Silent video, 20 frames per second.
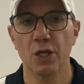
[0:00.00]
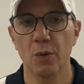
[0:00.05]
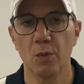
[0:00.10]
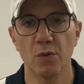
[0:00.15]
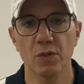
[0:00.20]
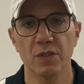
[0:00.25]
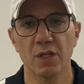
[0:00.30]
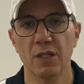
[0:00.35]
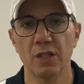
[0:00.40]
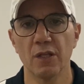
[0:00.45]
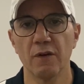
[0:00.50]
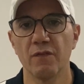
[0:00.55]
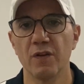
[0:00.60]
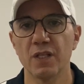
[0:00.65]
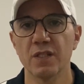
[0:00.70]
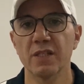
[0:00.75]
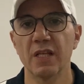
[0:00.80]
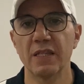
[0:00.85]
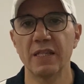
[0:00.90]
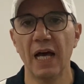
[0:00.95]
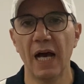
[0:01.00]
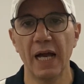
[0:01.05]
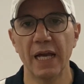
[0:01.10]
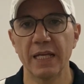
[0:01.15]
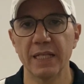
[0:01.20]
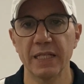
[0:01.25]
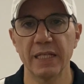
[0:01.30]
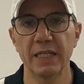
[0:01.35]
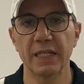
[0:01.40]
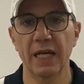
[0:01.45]
he wants to intervene in the
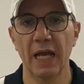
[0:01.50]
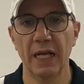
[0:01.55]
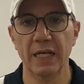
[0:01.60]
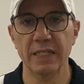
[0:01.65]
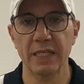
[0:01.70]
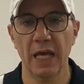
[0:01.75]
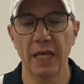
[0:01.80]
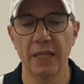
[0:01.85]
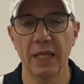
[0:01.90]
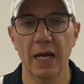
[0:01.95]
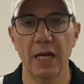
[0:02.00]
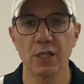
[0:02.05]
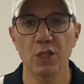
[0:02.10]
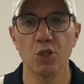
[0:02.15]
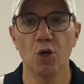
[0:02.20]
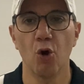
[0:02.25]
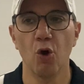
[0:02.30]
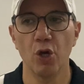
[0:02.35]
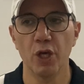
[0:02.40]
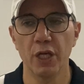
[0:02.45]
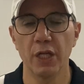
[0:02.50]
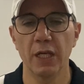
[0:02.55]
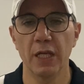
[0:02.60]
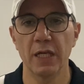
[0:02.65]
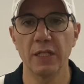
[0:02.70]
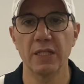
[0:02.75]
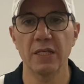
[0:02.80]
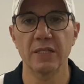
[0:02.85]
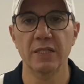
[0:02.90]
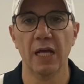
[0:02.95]
dieting, etc. So he
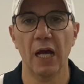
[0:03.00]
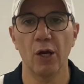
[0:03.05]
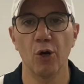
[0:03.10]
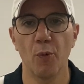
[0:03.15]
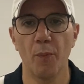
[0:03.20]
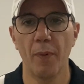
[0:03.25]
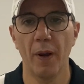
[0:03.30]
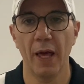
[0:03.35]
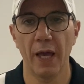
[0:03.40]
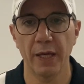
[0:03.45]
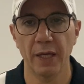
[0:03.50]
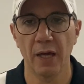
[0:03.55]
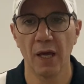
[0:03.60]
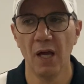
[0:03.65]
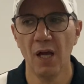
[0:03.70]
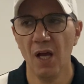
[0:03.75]
needs this kind of play.